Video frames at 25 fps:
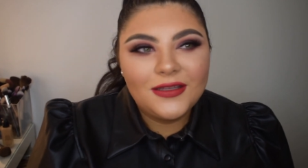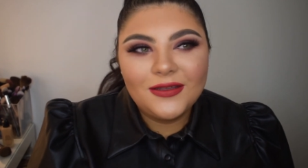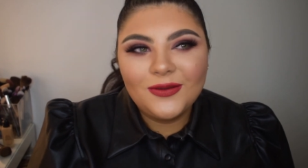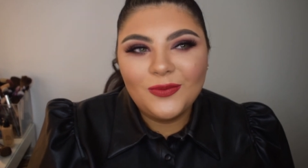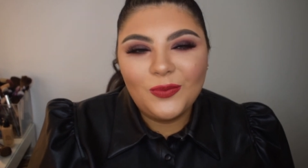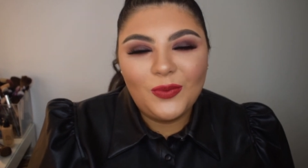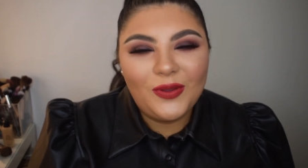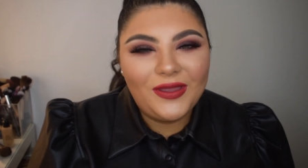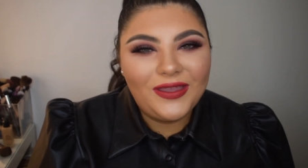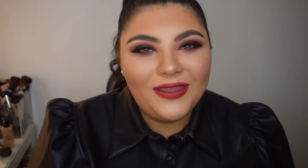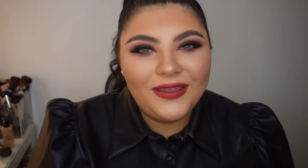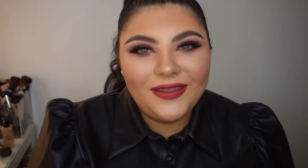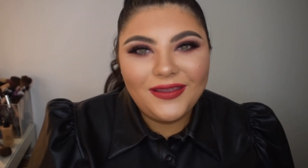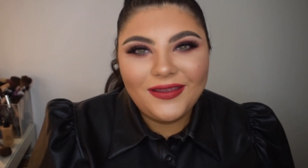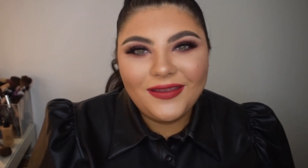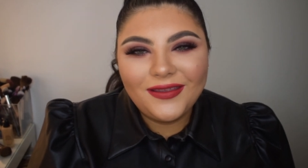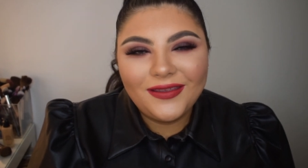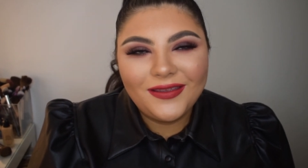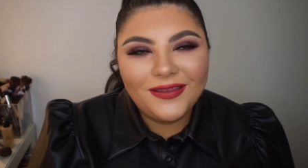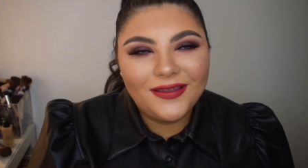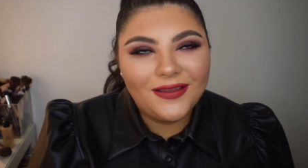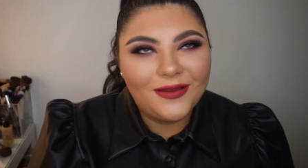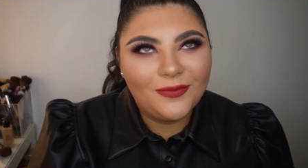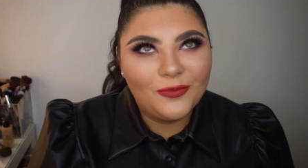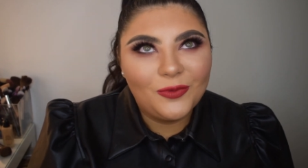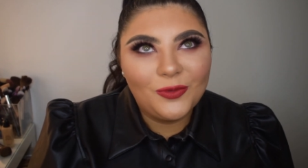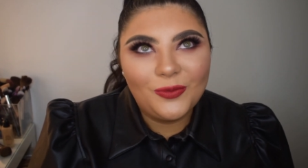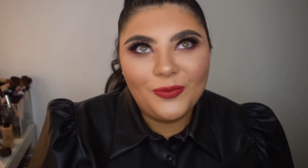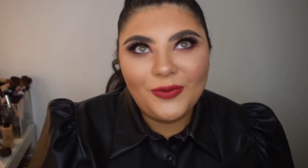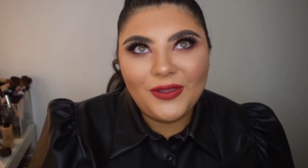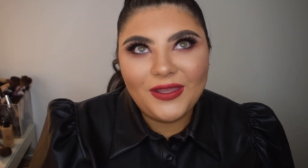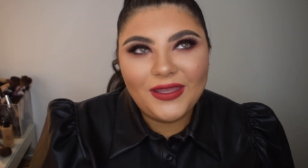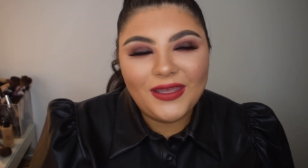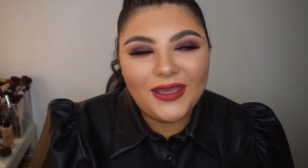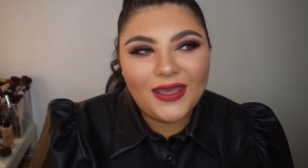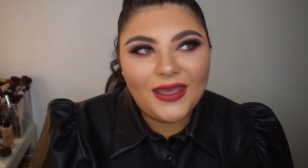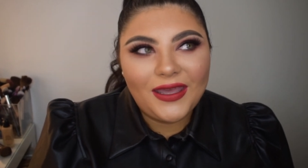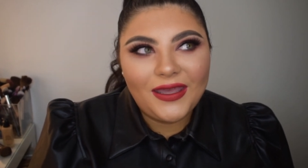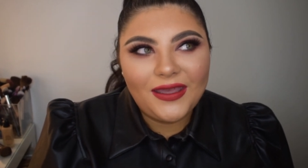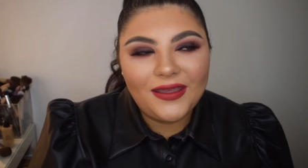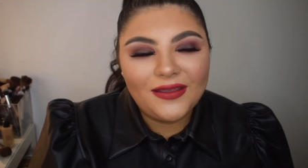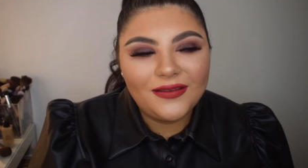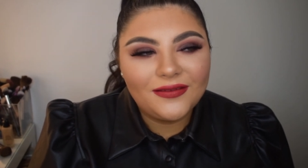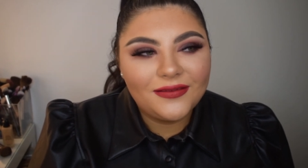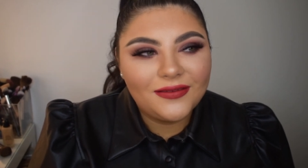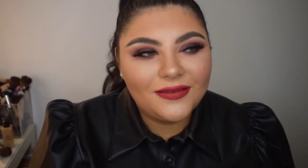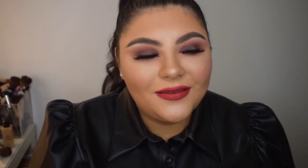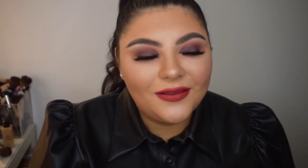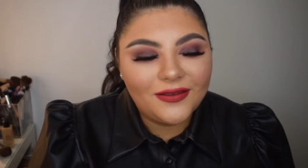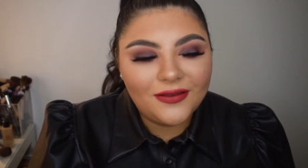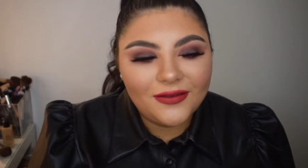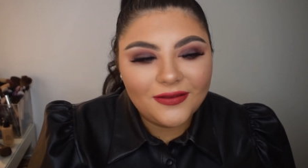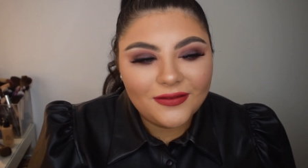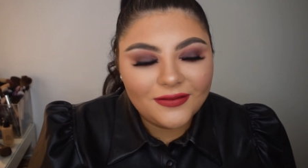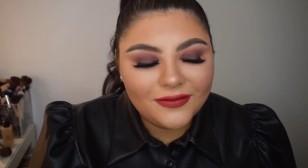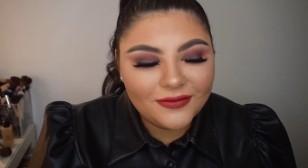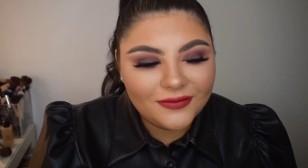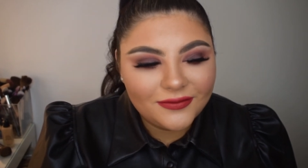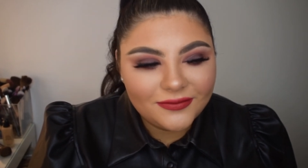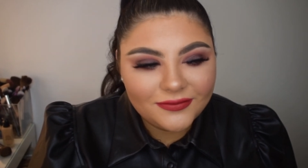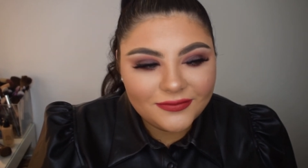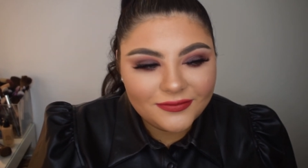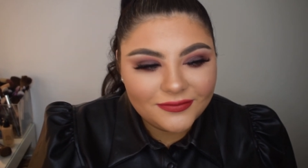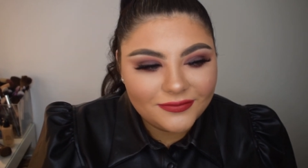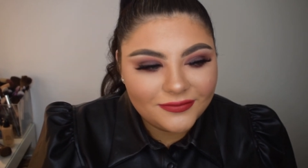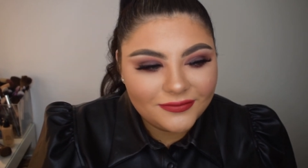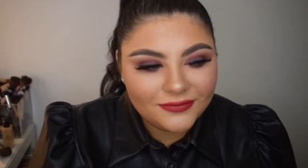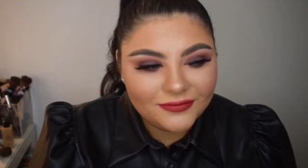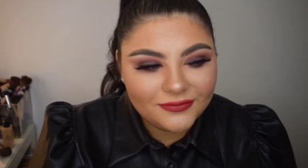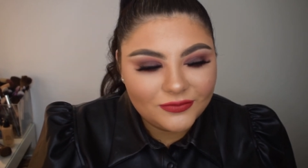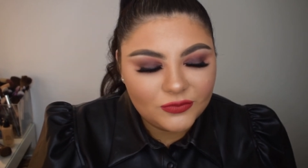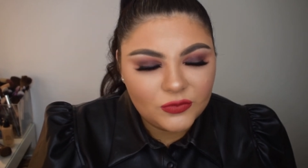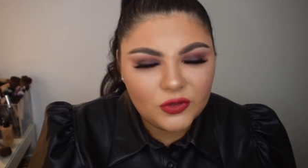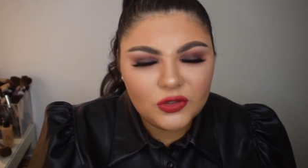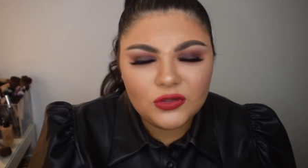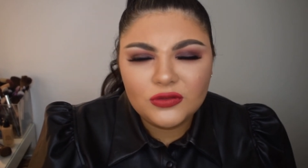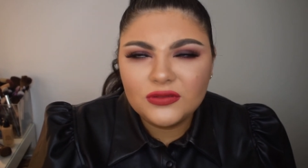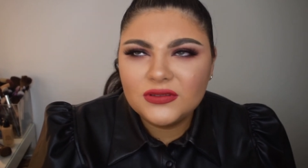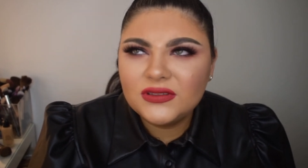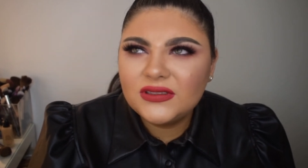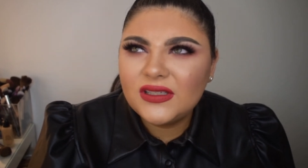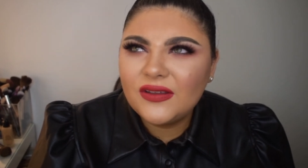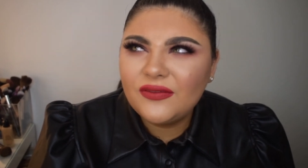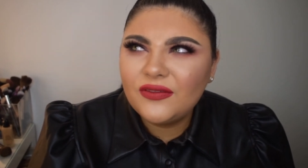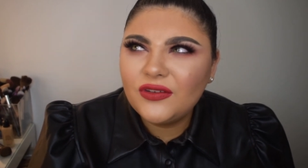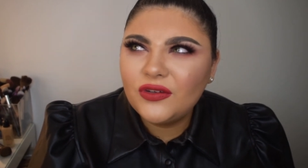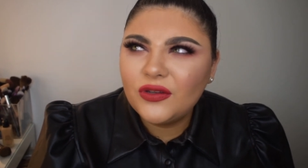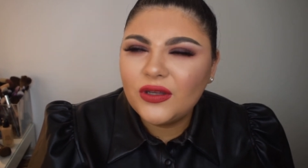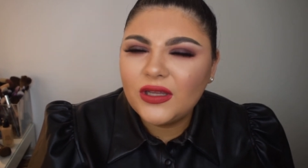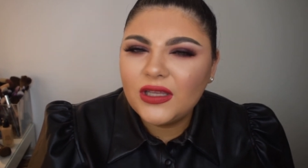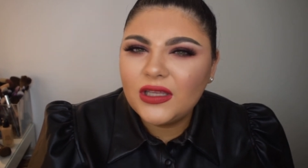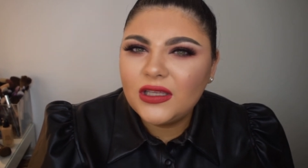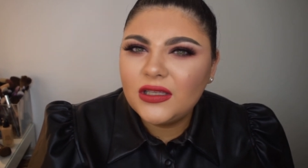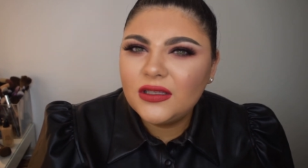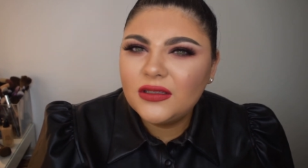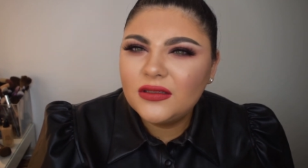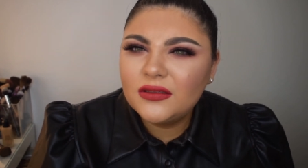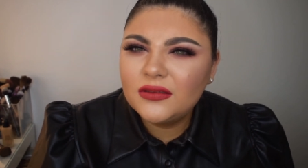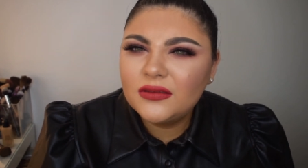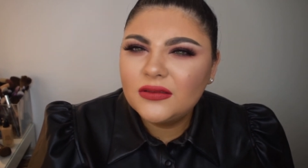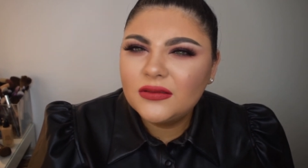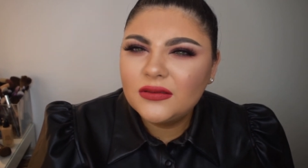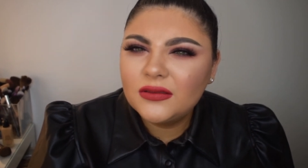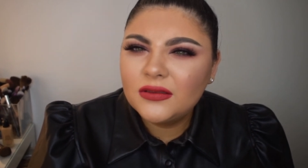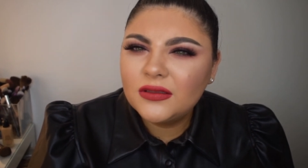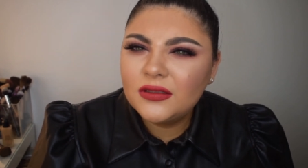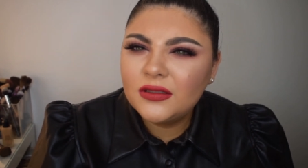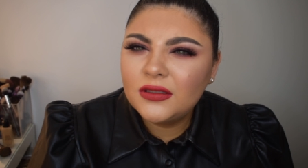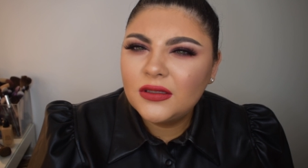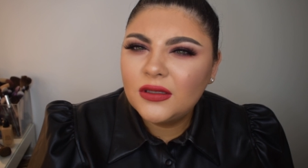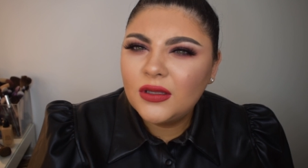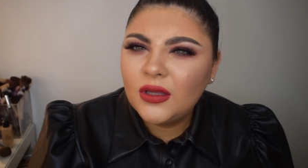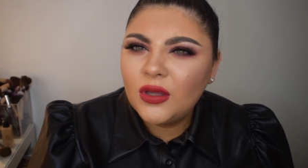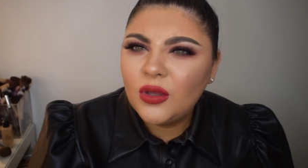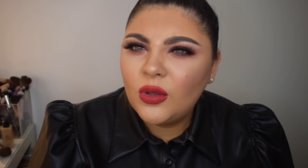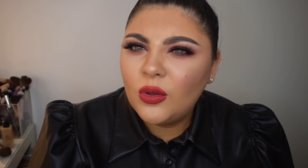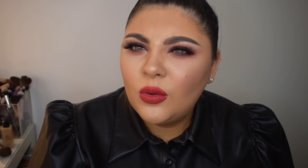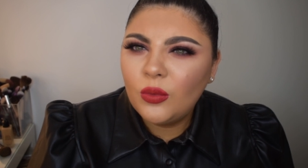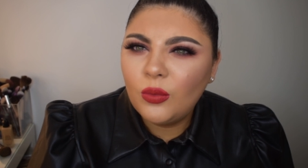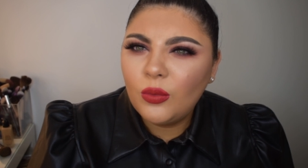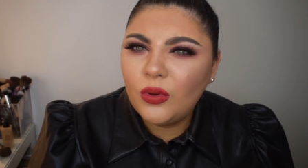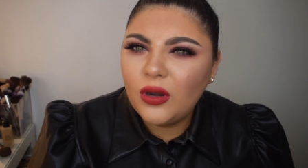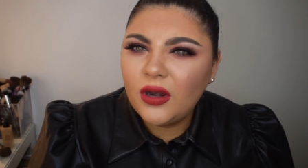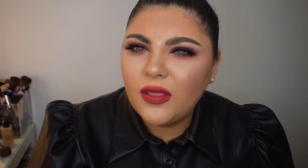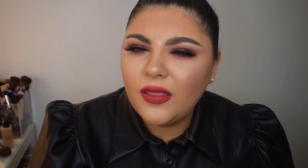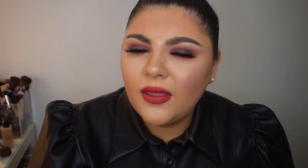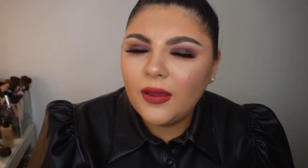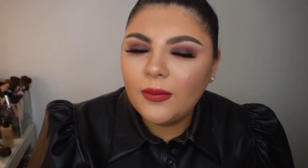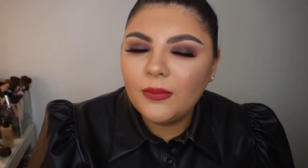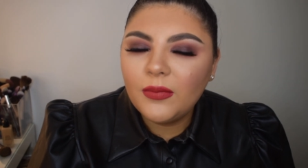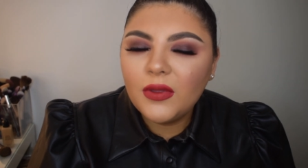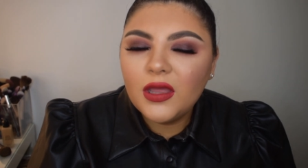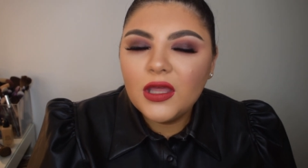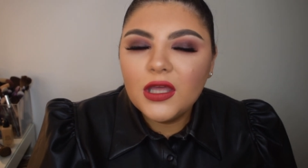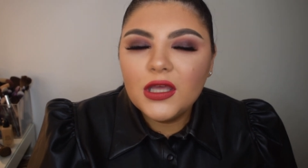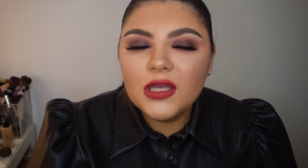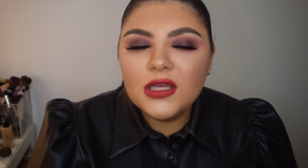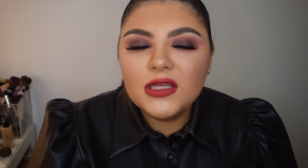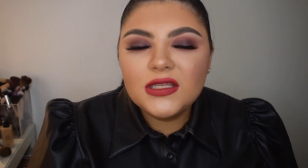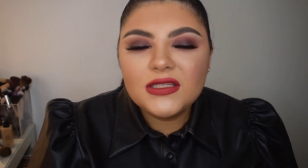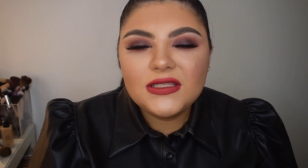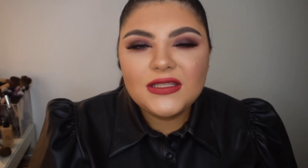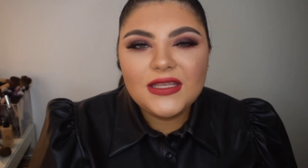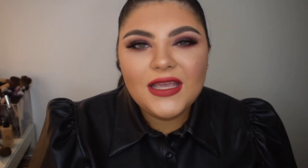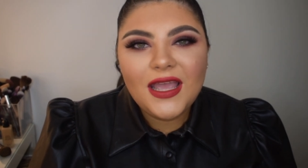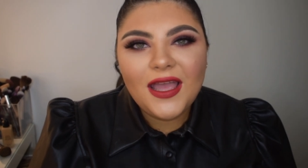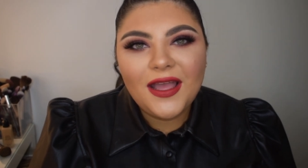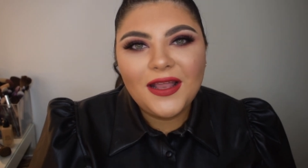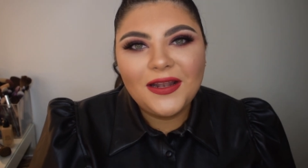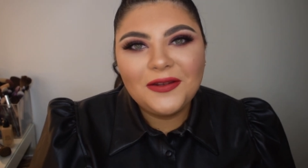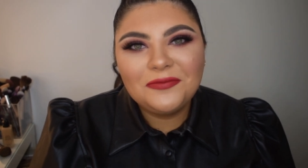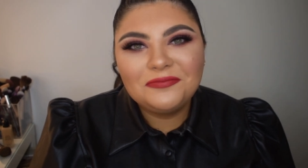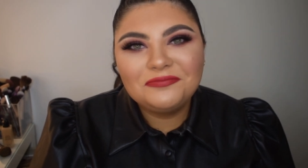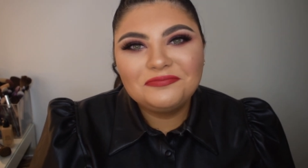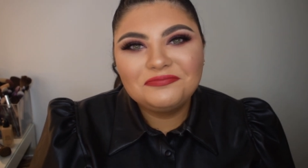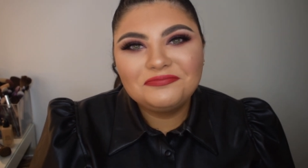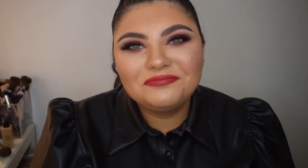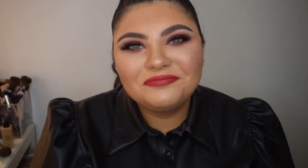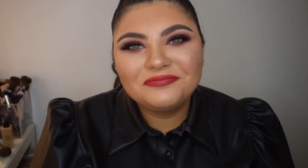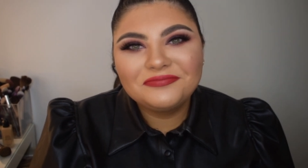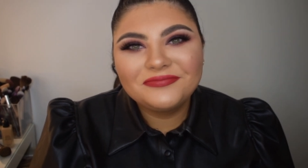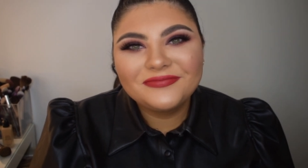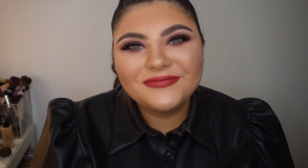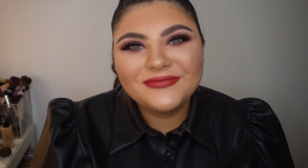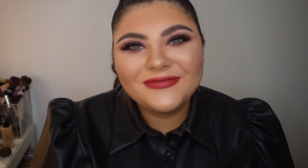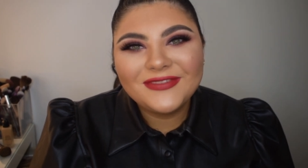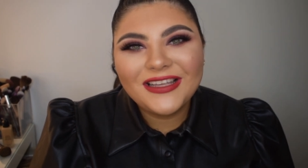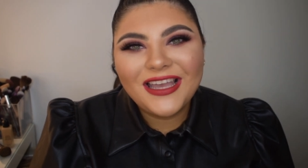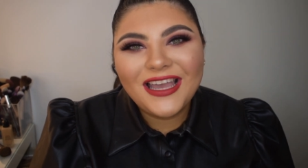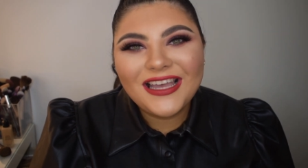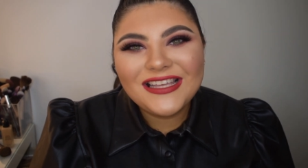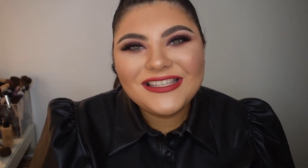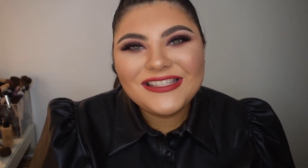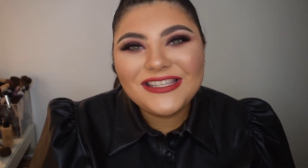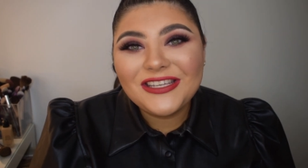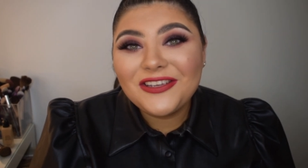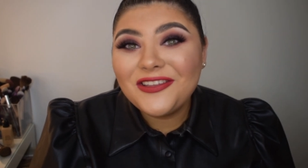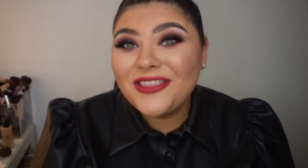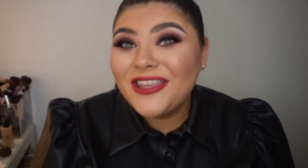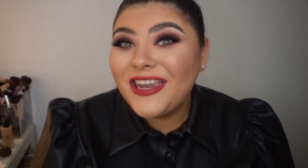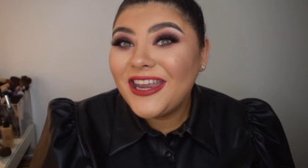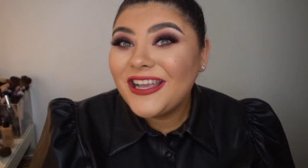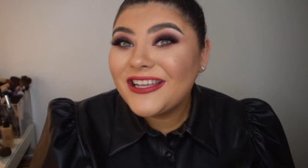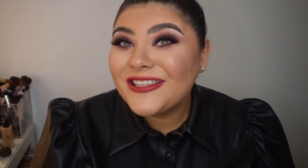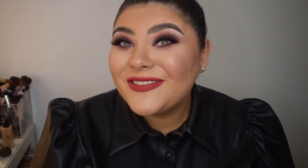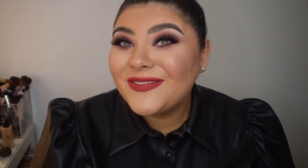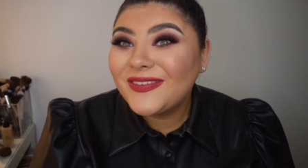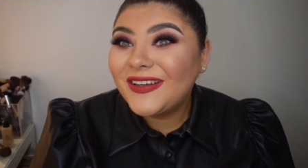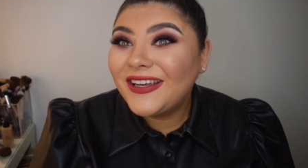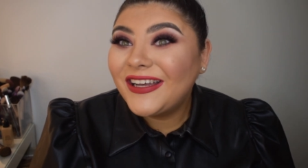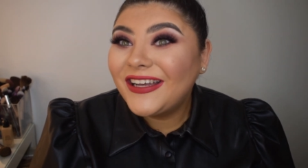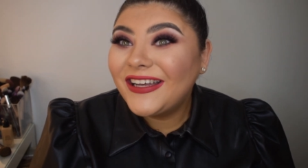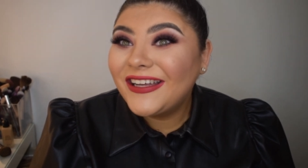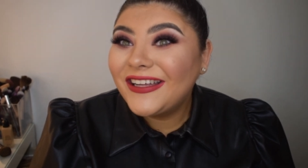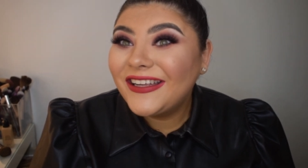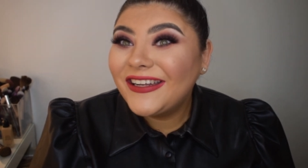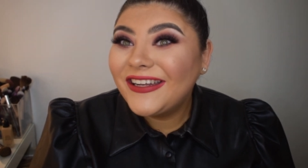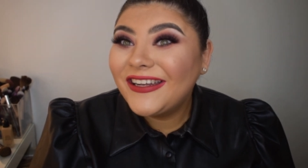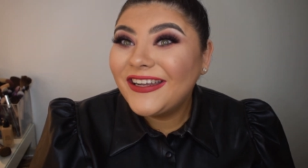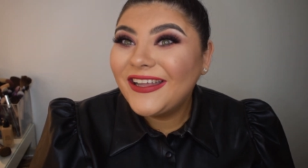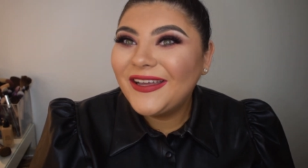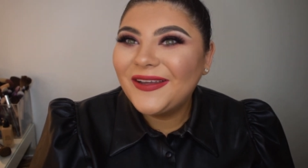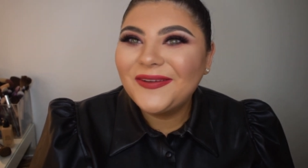week. I'm on week 8, so 7 or 8, one of them. So yeah, I'll see you in the next one.